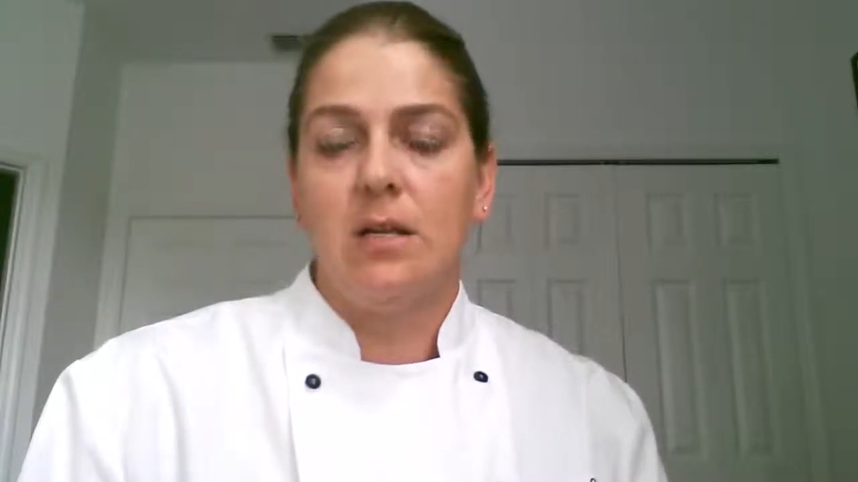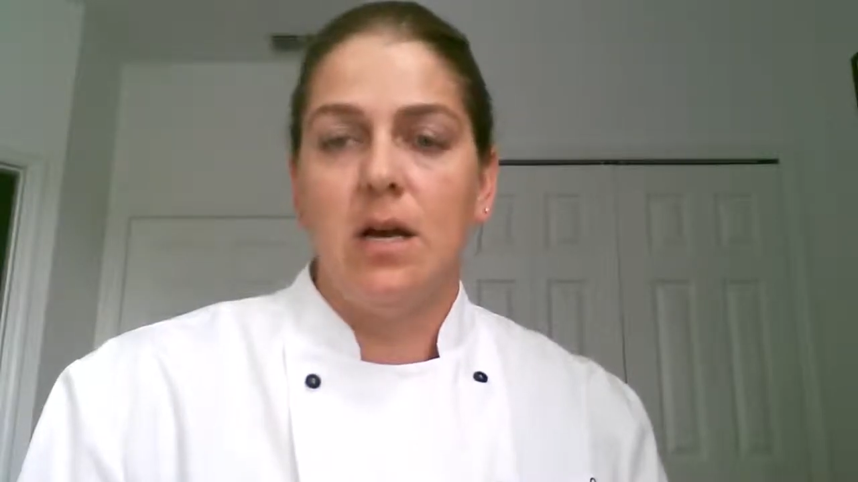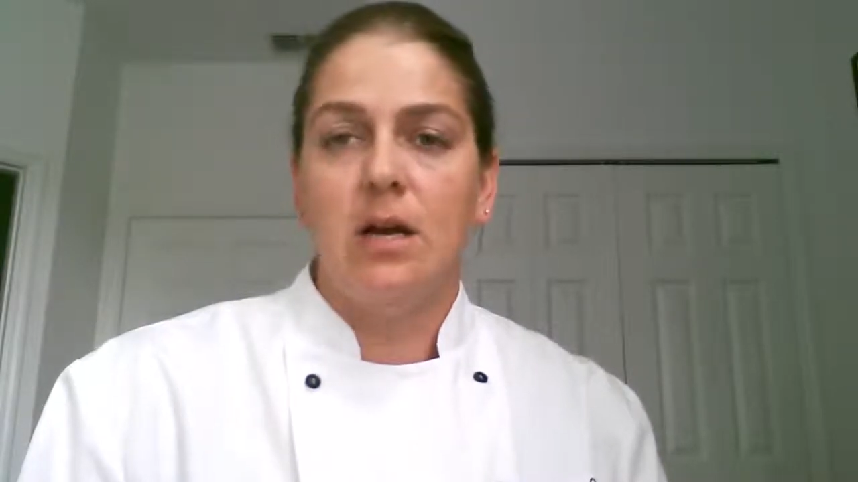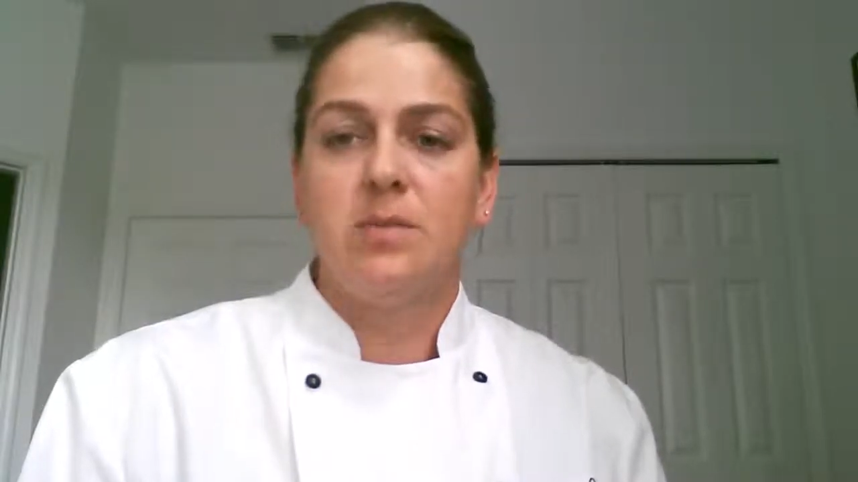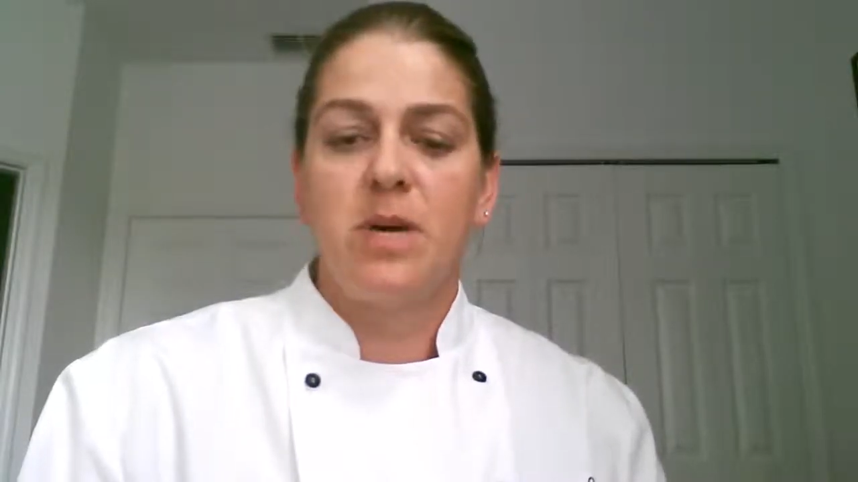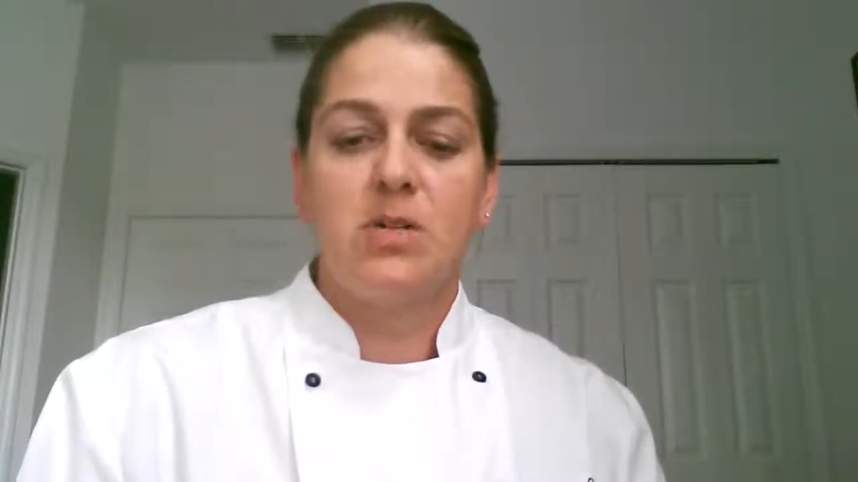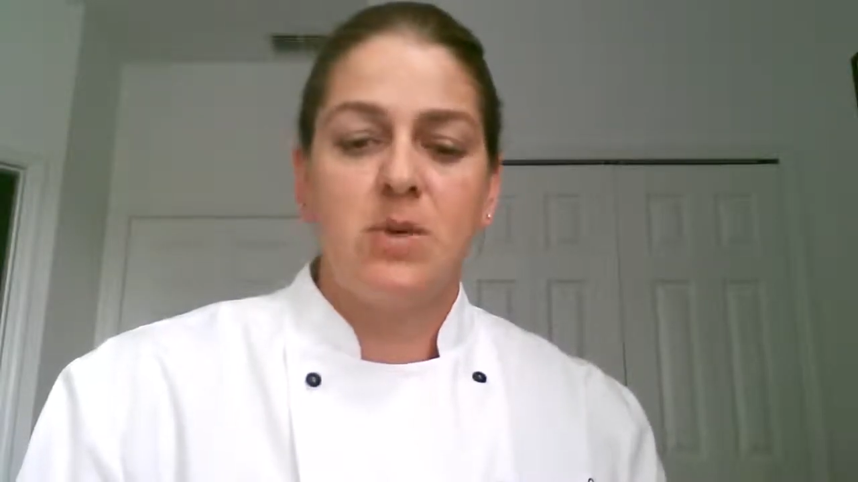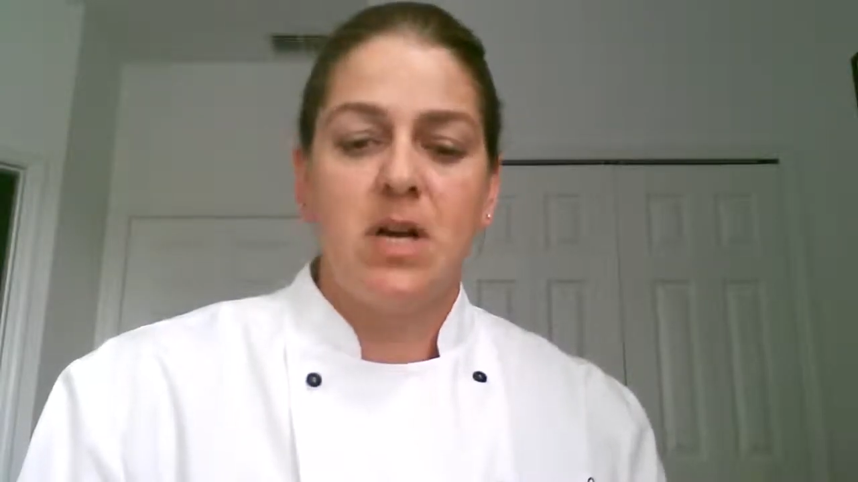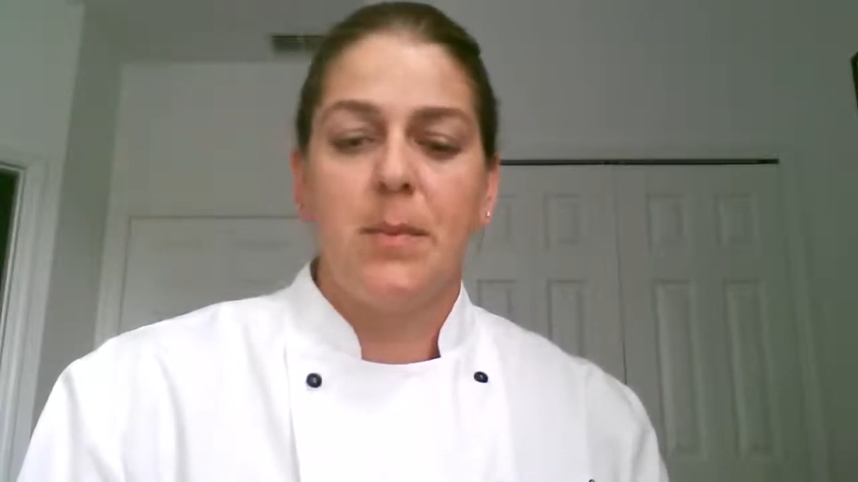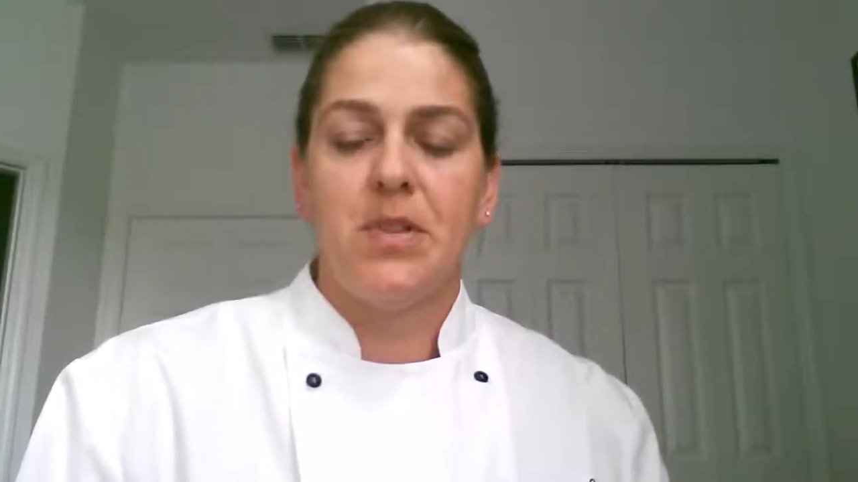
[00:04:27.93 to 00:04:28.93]
As much as
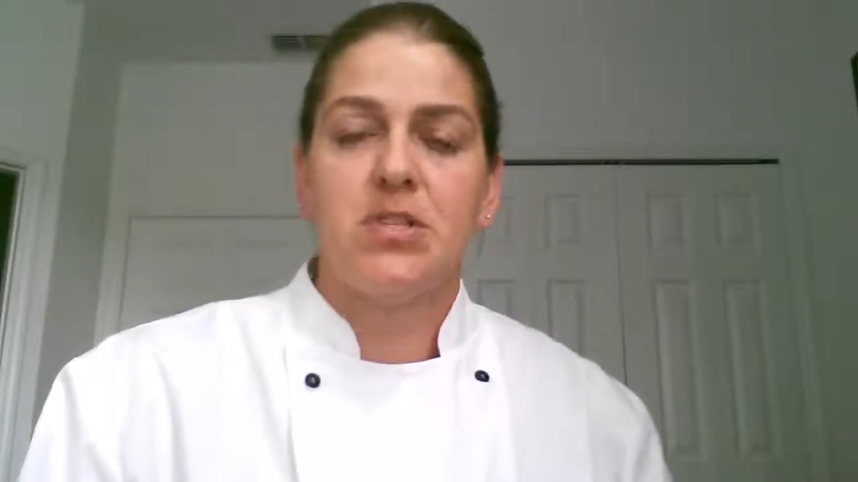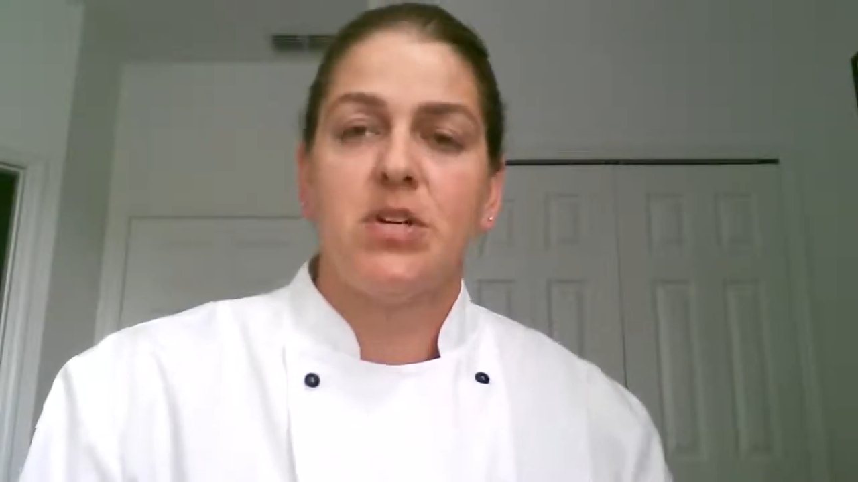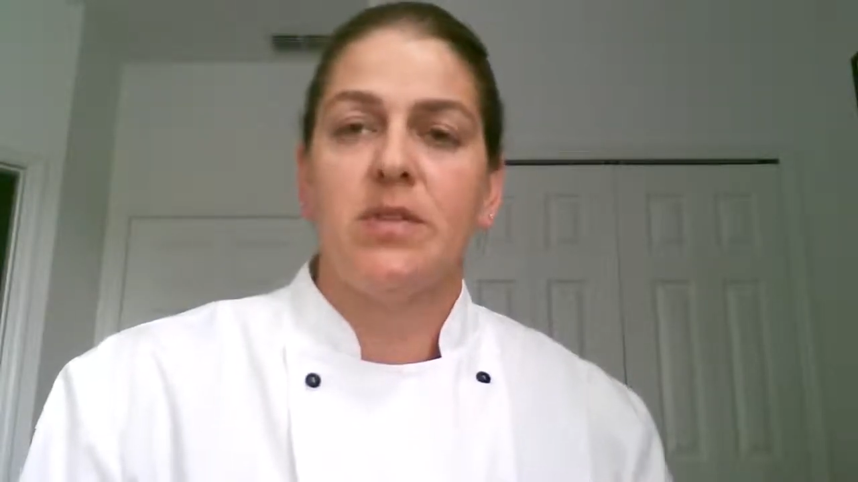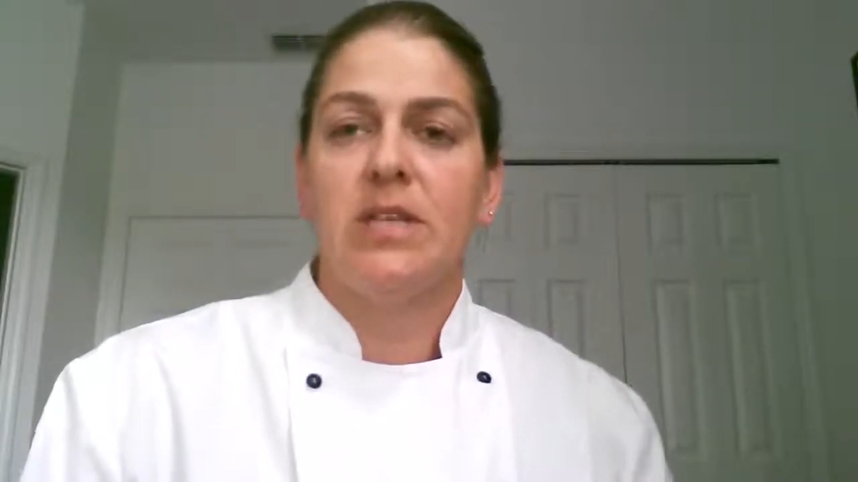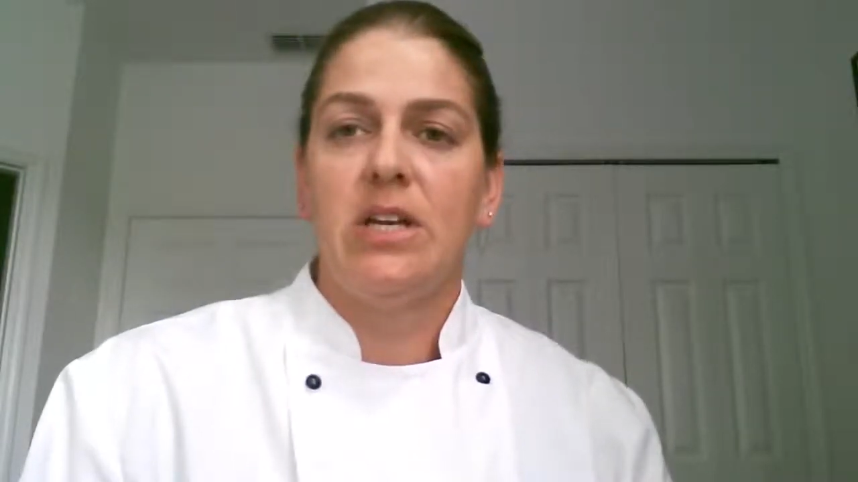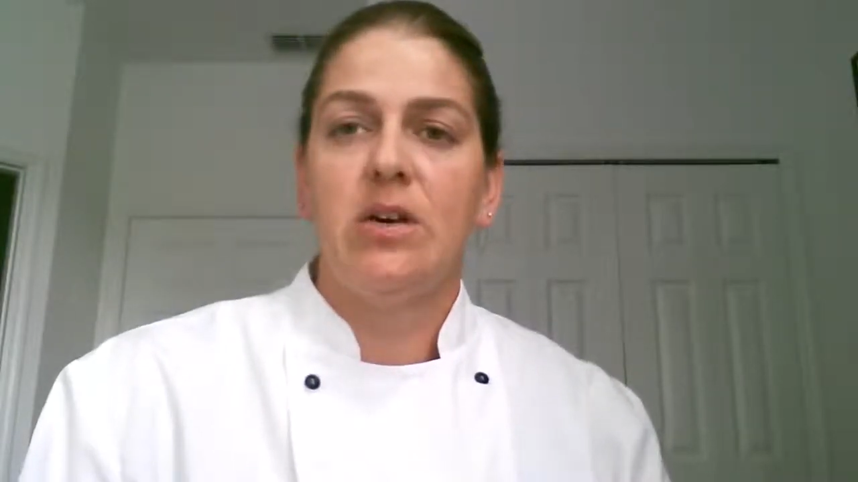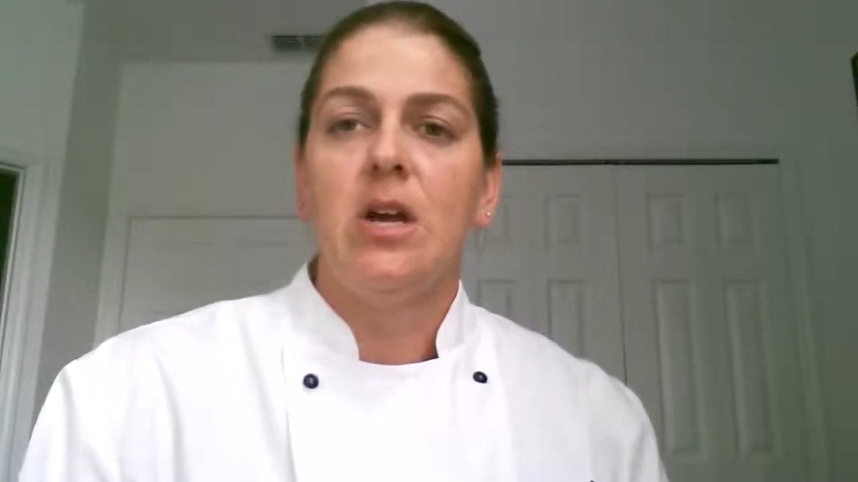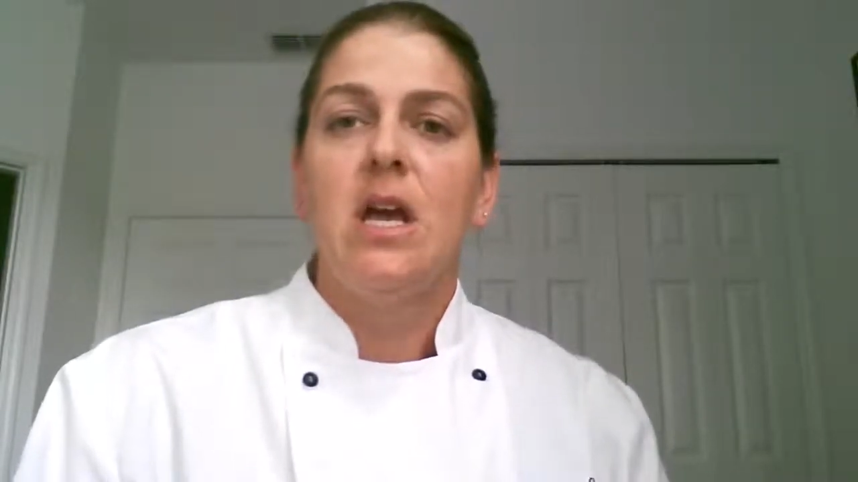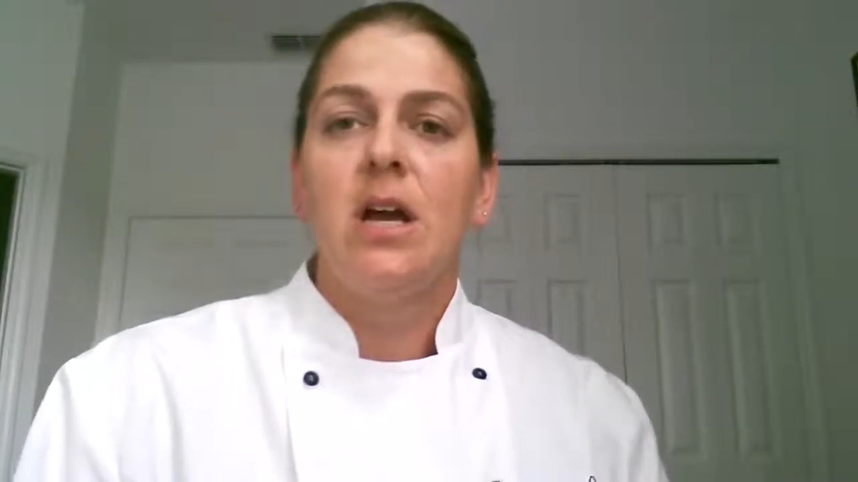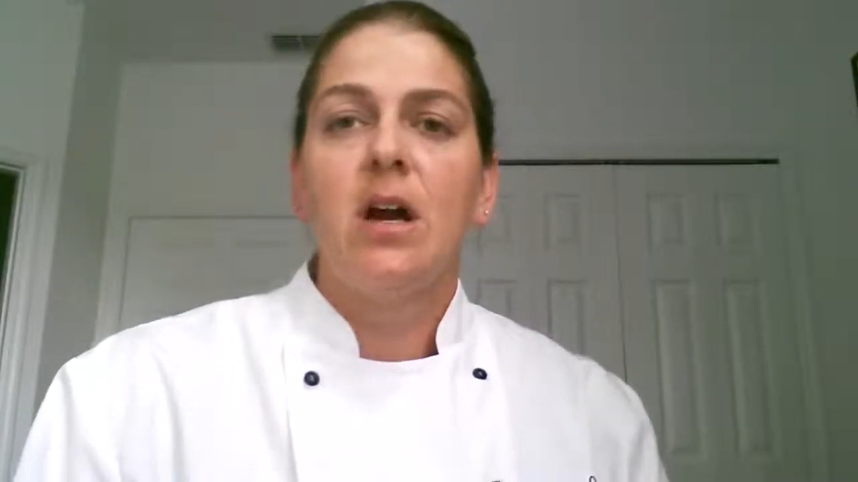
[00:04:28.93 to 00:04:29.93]
we talk about the servant leader,